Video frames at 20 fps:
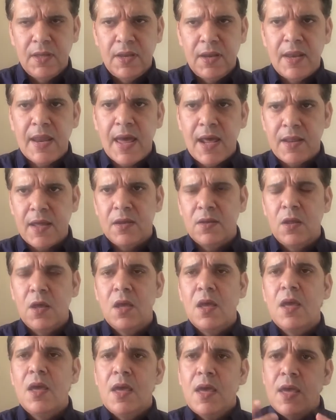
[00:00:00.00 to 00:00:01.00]

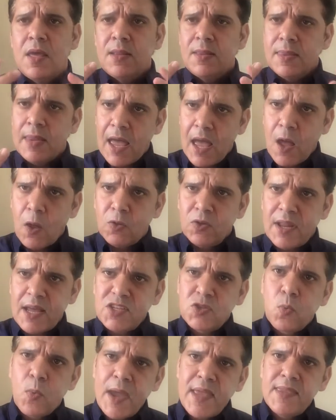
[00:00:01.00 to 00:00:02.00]
Now
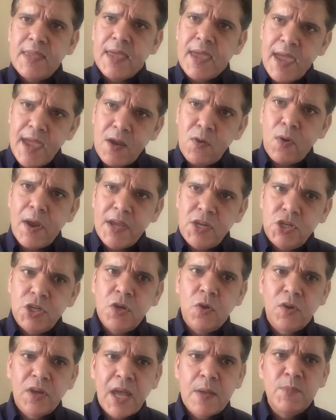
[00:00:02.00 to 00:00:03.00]
that's where the air
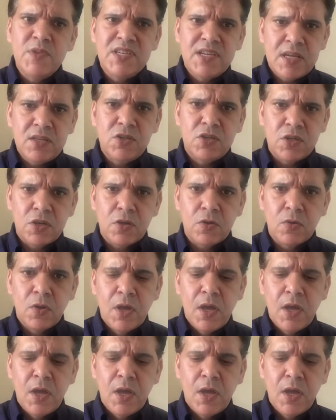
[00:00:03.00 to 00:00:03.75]
ratio comes into.